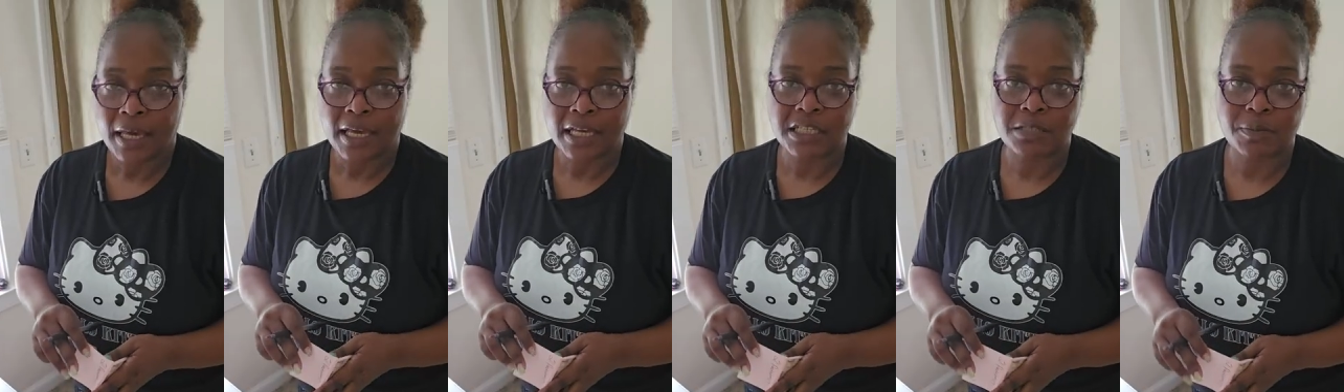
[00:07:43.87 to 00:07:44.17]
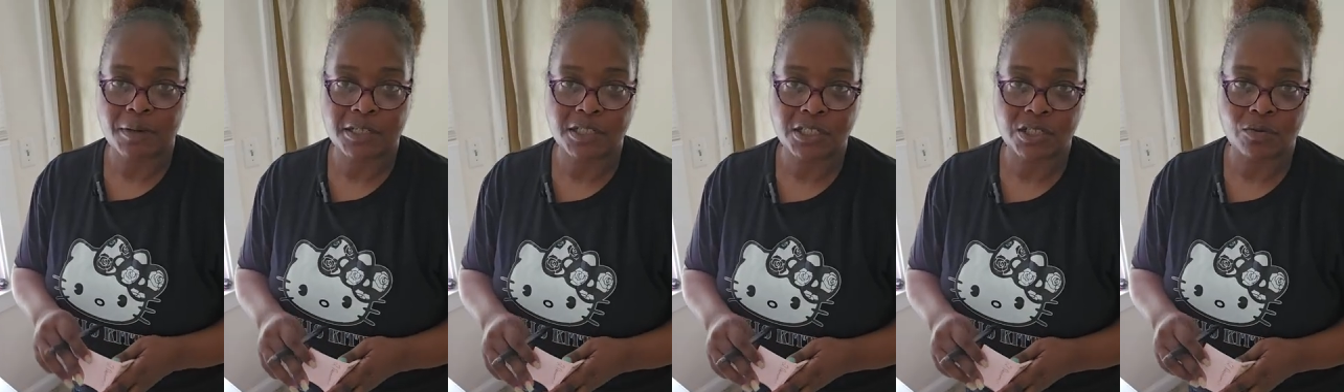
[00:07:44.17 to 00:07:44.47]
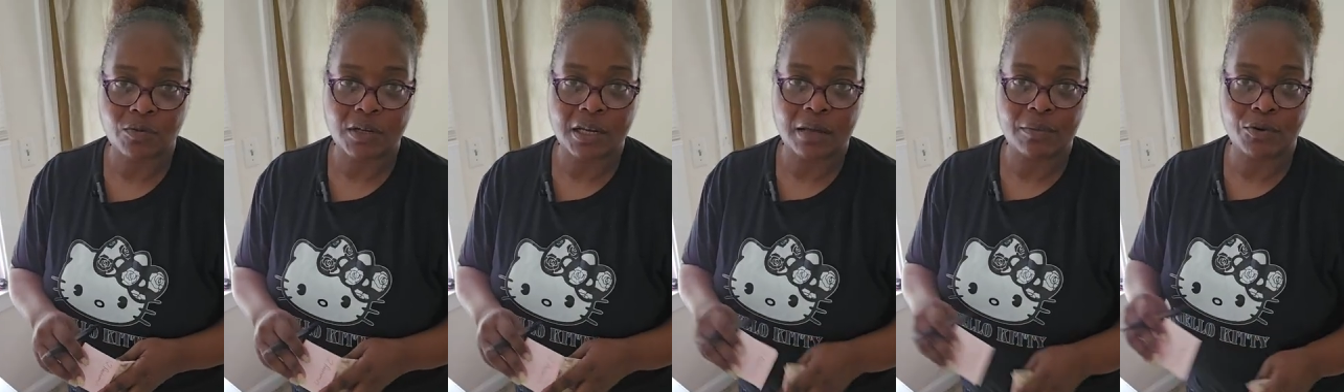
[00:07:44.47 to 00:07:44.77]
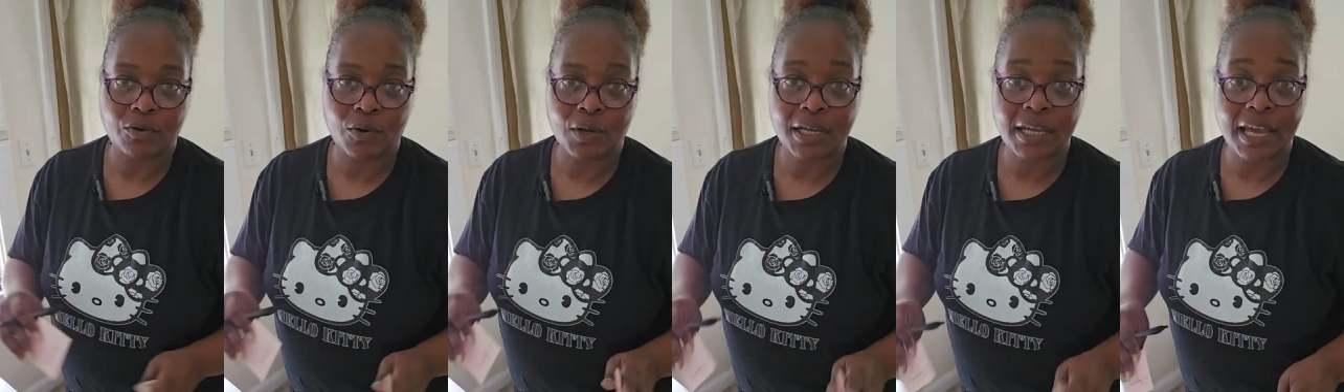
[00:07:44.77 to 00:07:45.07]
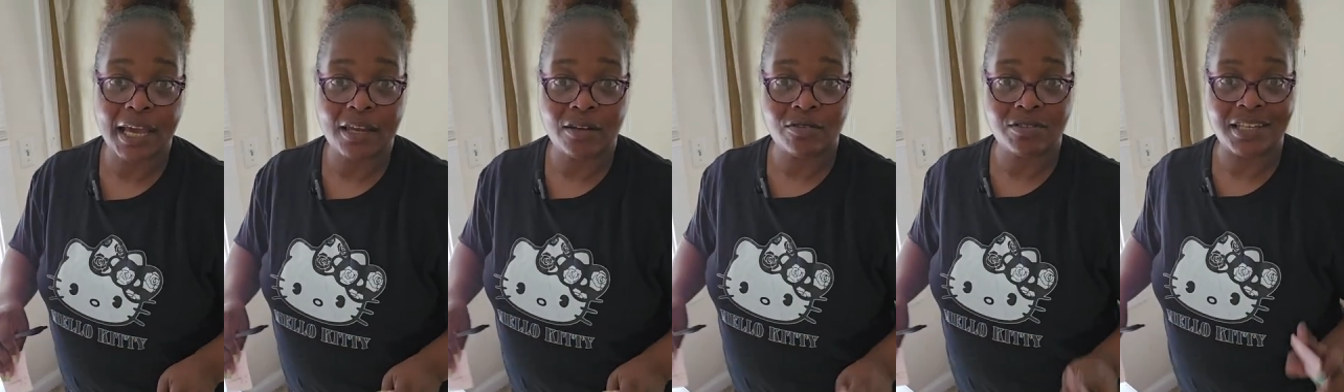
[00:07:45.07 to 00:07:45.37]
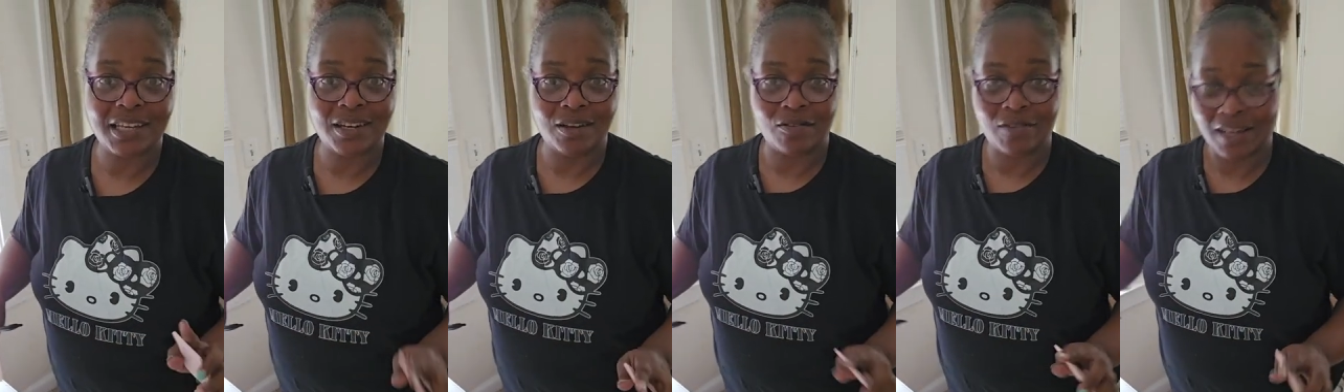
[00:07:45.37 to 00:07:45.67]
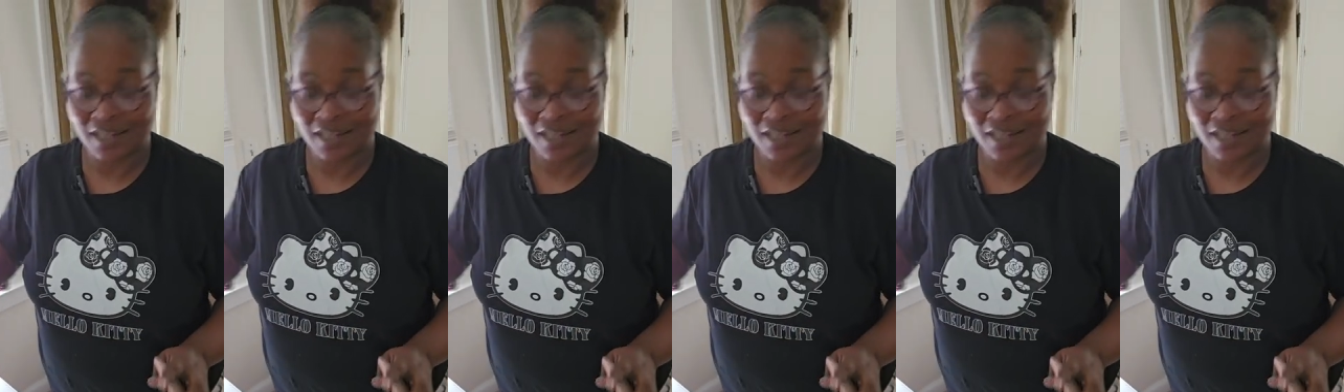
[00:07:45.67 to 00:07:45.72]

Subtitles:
Especially when I'm doing candles, they know